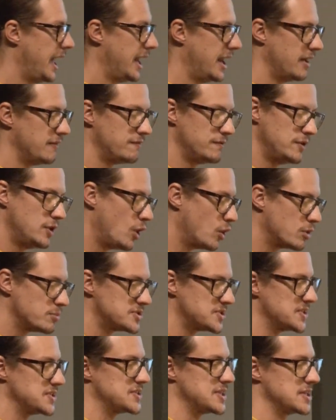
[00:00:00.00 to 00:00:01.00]
and I've
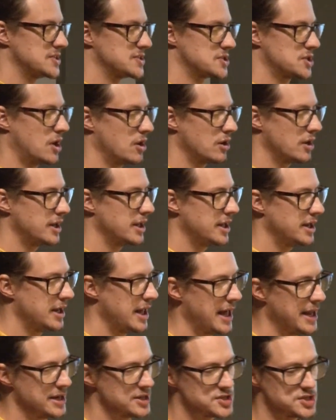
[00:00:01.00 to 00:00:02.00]
known them since they started
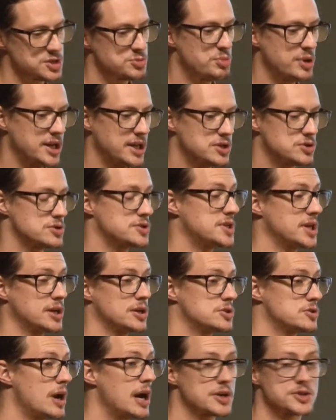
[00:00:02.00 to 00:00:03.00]
it, and it's just been
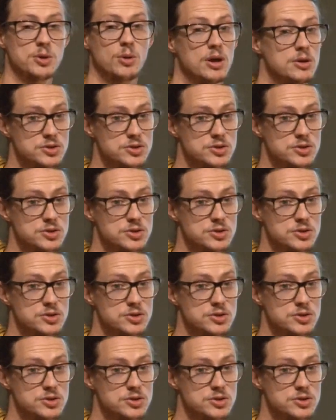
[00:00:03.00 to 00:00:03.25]
interesting to track.